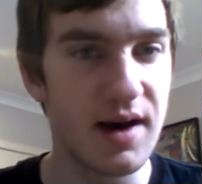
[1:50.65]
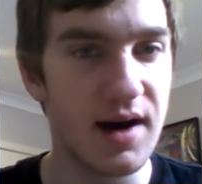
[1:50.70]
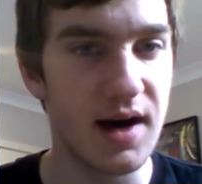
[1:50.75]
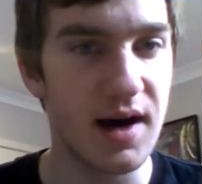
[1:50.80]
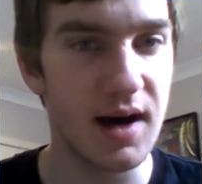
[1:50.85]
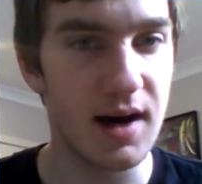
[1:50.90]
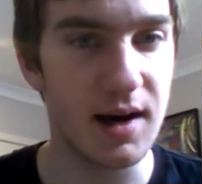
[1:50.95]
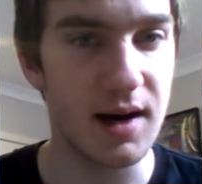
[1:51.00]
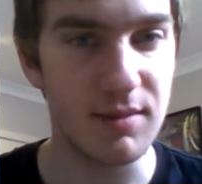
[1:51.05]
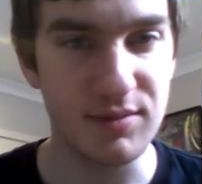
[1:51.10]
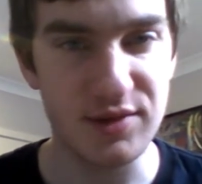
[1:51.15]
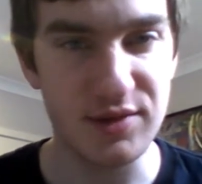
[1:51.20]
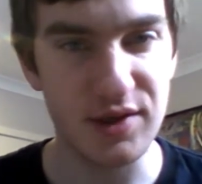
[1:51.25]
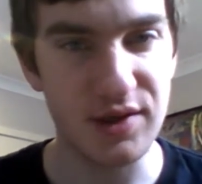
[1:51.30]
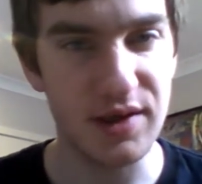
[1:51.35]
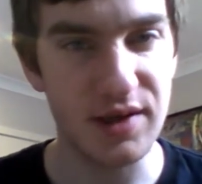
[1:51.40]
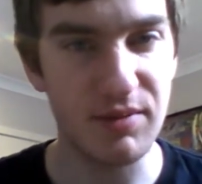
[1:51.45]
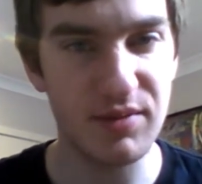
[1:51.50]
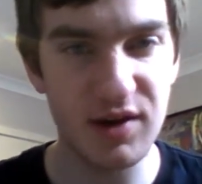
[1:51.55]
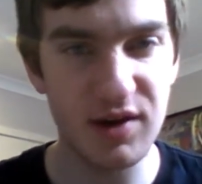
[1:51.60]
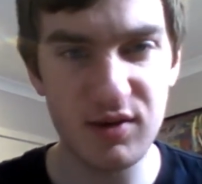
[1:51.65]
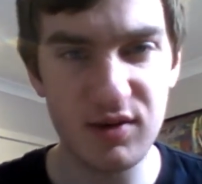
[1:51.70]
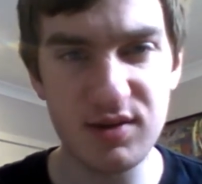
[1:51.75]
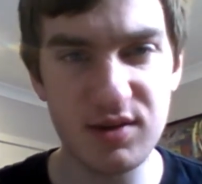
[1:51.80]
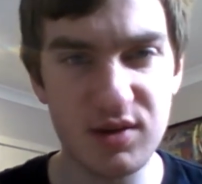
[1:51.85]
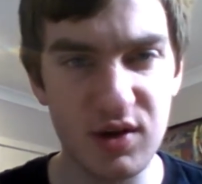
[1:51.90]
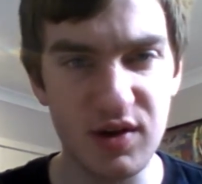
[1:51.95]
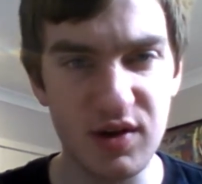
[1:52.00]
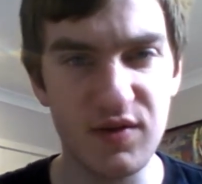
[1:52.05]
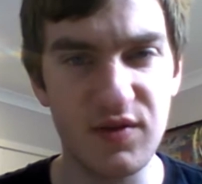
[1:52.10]
I'm
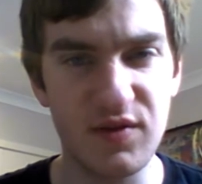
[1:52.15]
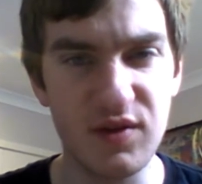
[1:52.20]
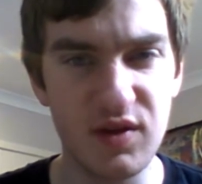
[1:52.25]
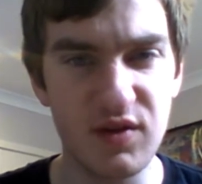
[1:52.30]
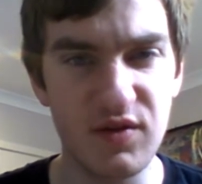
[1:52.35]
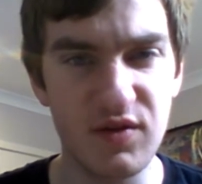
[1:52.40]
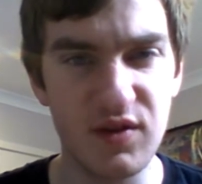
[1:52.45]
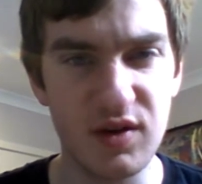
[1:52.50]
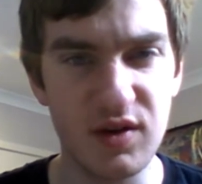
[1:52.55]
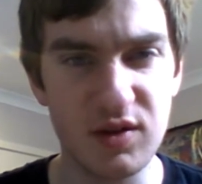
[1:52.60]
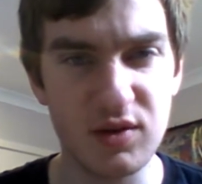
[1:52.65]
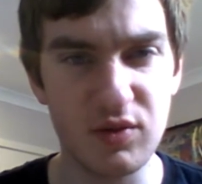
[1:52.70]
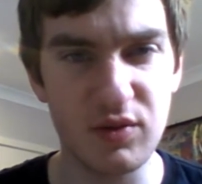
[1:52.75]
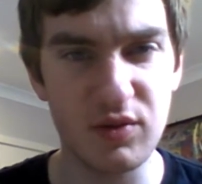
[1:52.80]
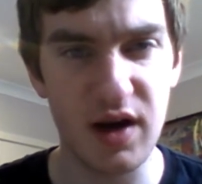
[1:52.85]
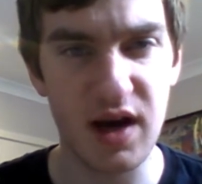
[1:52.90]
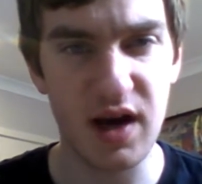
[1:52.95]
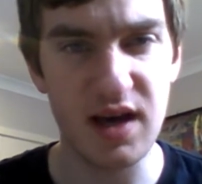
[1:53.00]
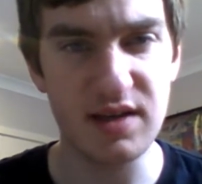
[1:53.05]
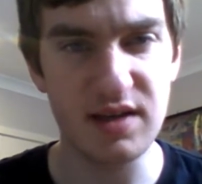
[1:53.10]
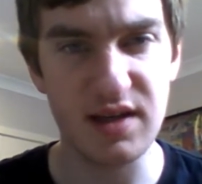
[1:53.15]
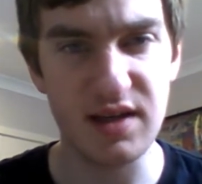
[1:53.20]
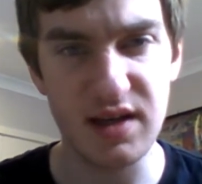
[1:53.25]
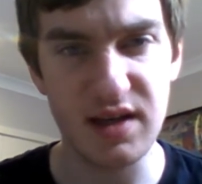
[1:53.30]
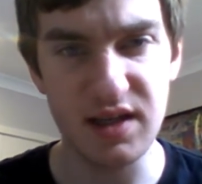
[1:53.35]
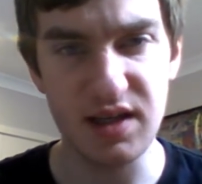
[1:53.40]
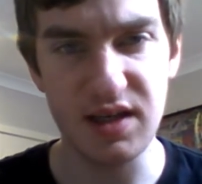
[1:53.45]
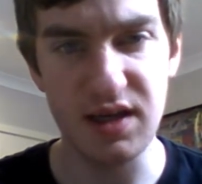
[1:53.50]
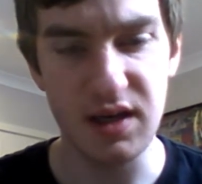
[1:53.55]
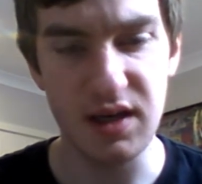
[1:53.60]
curious to know if Universal has
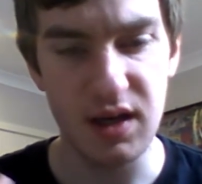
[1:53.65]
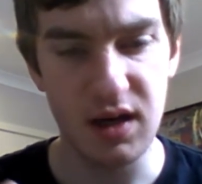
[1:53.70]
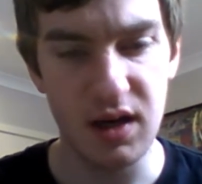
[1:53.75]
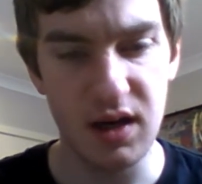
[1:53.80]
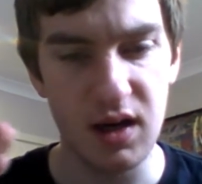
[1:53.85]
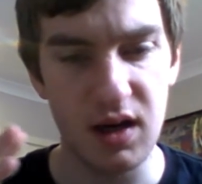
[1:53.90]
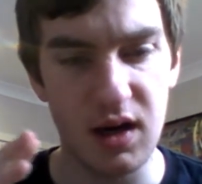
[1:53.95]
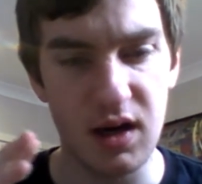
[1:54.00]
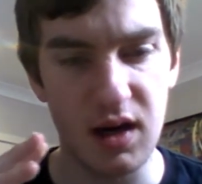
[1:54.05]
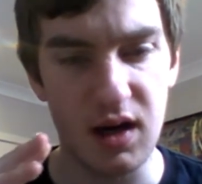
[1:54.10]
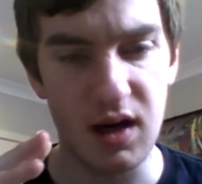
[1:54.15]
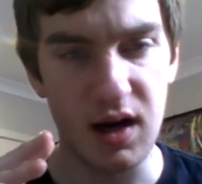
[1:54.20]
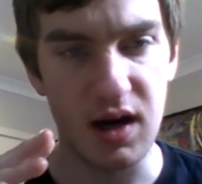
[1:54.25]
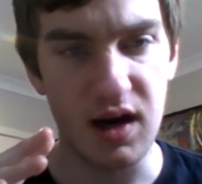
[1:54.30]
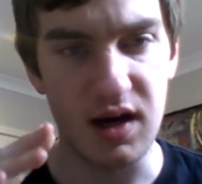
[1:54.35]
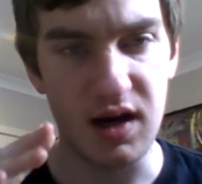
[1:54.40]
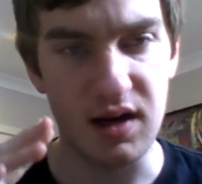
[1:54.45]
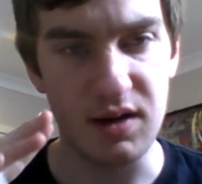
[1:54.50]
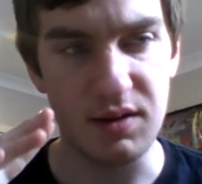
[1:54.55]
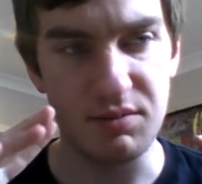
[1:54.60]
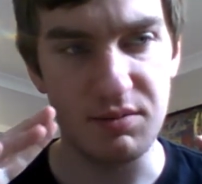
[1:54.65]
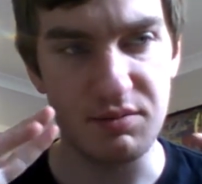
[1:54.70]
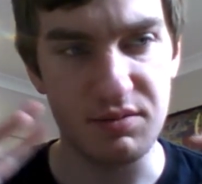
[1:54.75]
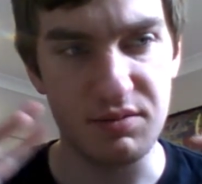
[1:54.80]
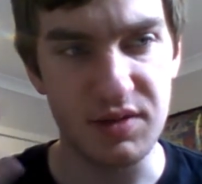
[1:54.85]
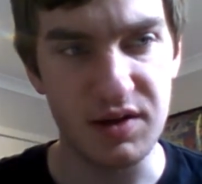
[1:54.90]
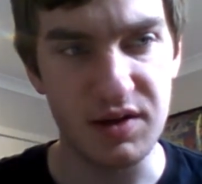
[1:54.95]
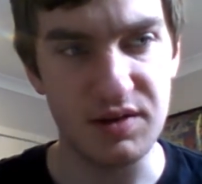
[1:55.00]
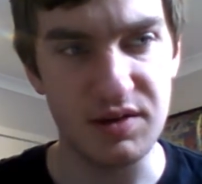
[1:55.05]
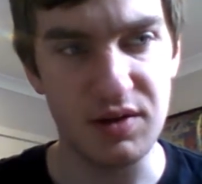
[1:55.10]
any
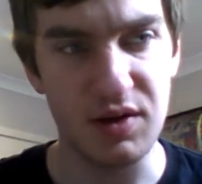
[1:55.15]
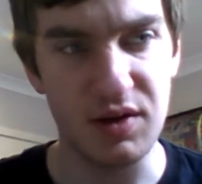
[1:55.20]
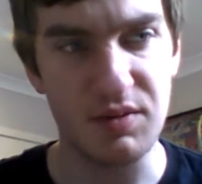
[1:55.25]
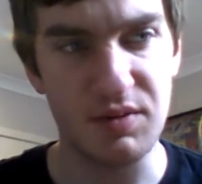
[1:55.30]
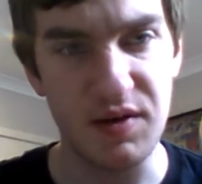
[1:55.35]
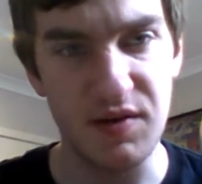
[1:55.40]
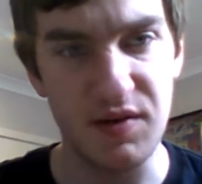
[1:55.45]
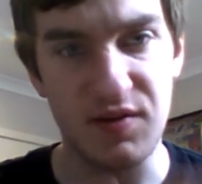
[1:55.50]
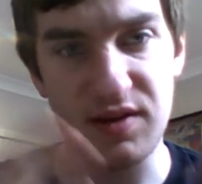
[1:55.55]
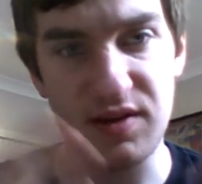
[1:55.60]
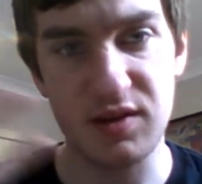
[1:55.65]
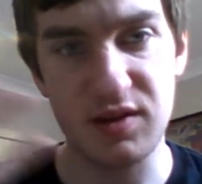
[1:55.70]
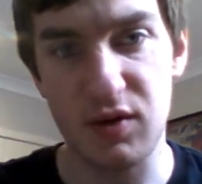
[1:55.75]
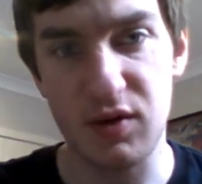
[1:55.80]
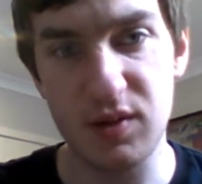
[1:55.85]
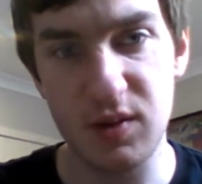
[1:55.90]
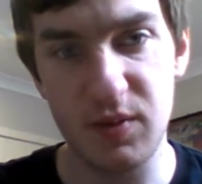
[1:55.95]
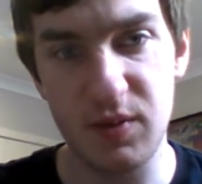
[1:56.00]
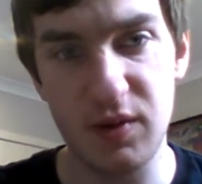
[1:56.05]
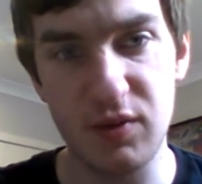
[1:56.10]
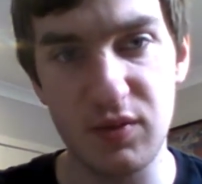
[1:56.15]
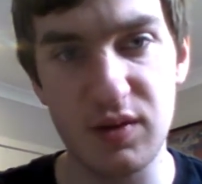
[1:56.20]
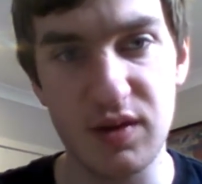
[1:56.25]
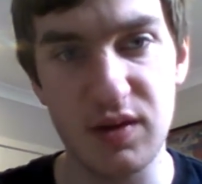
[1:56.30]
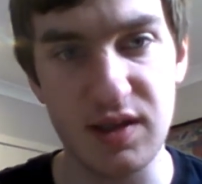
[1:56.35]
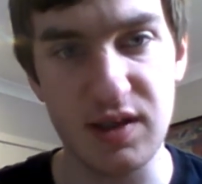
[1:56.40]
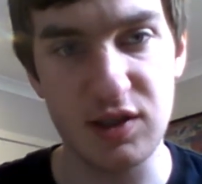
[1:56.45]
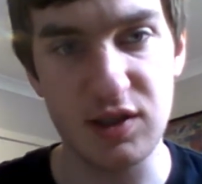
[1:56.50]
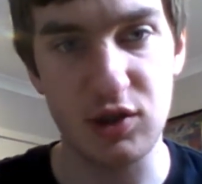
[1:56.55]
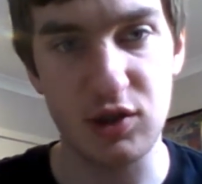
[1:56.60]
if it's going to be
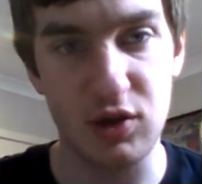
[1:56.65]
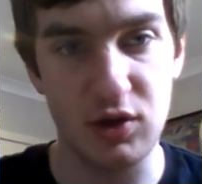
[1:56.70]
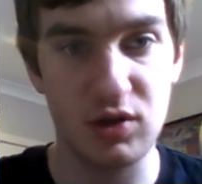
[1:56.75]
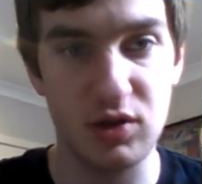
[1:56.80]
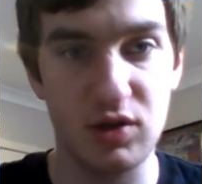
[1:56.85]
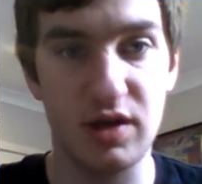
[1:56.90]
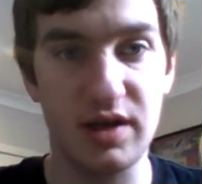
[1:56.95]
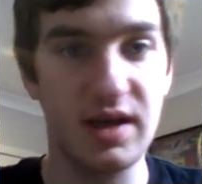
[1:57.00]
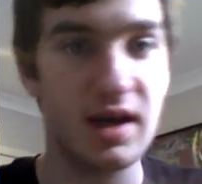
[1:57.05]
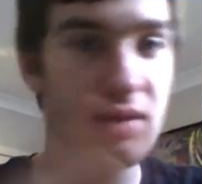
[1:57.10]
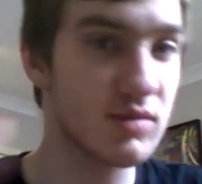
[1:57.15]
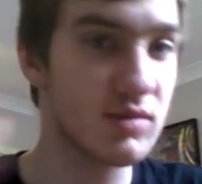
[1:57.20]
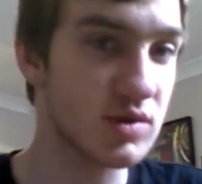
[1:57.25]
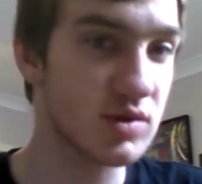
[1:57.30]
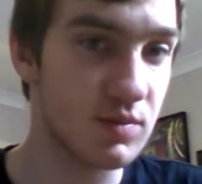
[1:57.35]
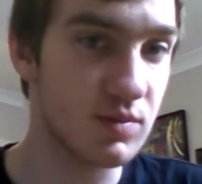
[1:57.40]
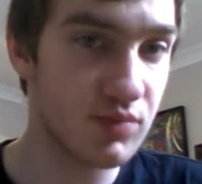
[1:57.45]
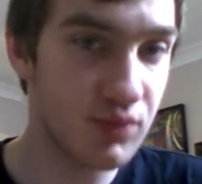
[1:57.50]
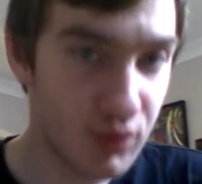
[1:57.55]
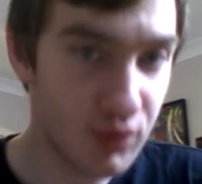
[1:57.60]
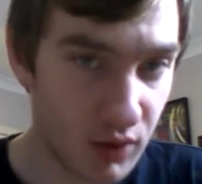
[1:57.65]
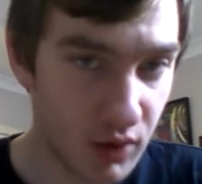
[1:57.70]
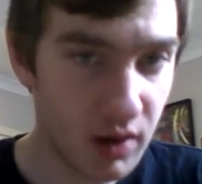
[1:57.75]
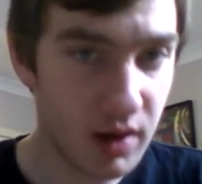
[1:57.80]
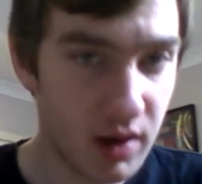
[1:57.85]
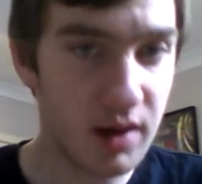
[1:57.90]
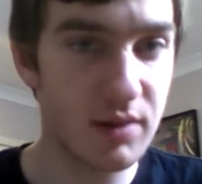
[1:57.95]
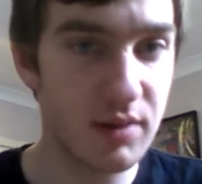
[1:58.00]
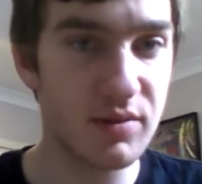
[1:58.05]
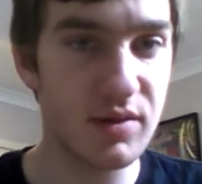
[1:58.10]
released to like Amazon
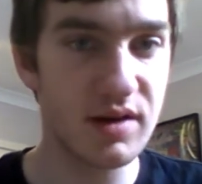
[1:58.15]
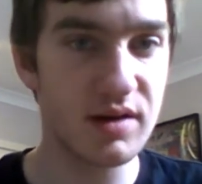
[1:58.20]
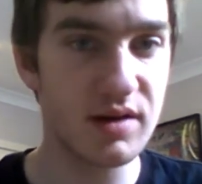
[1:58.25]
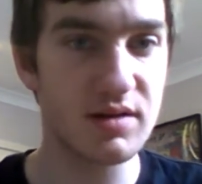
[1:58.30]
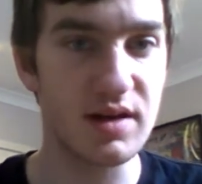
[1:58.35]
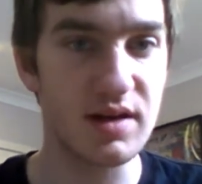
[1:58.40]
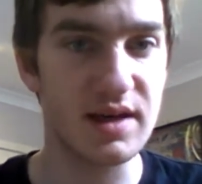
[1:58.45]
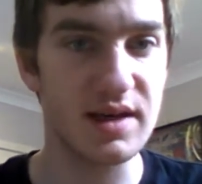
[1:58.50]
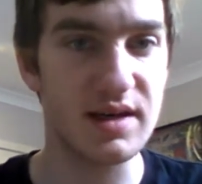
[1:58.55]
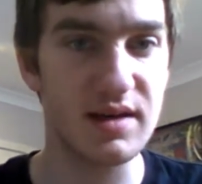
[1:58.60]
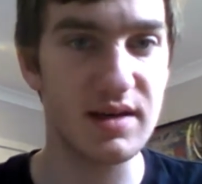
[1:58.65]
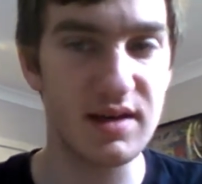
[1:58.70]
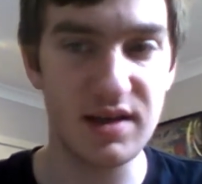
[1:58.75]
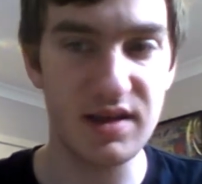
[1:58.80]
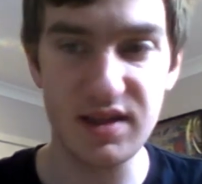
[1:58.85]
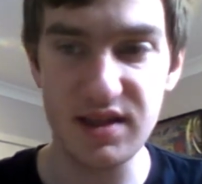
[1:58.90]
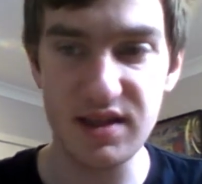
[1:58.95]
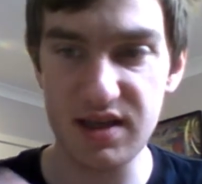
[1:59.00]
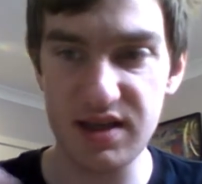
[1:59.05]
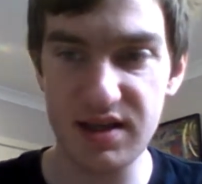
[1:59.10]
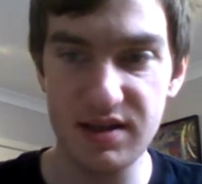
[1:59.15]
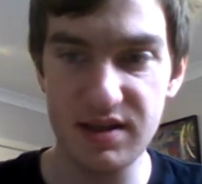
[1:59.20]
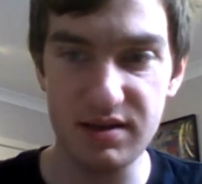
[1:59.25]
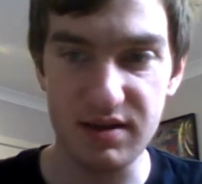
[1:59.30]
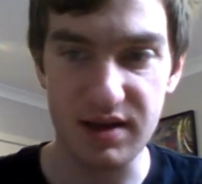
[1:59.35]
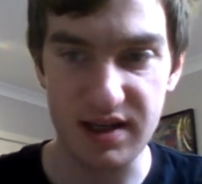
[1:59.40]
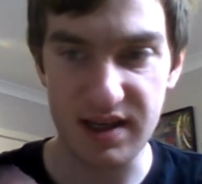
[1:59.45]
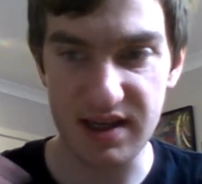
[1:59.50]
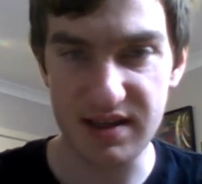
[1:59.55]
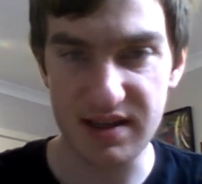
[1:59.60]
Prime in
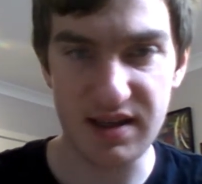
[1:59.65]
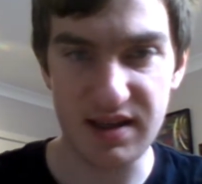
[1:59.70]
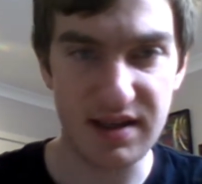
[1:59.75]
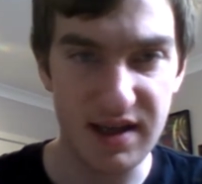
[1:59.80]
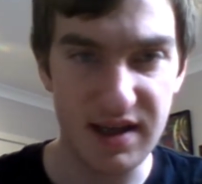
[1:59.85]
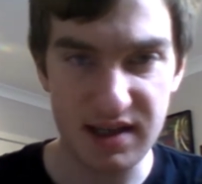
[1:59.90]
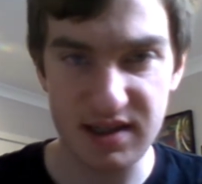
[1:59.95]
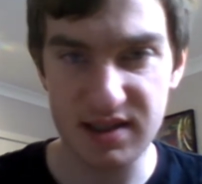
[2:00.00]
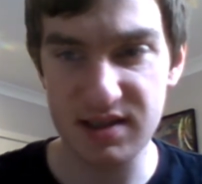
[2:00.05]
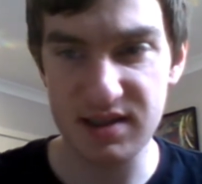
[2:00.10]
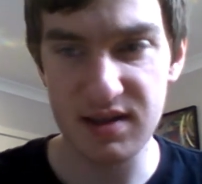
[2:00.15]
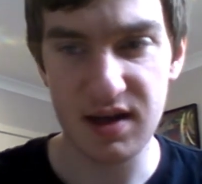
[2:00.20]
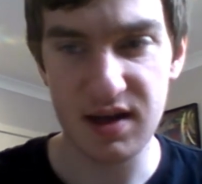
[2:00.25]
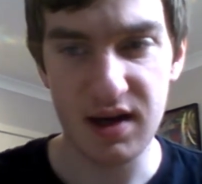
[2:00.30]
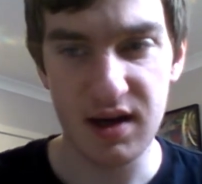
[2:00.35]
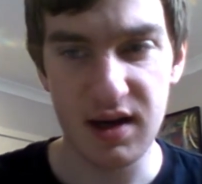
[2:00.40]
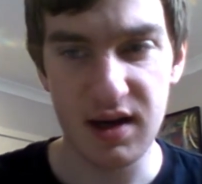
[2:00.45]
the next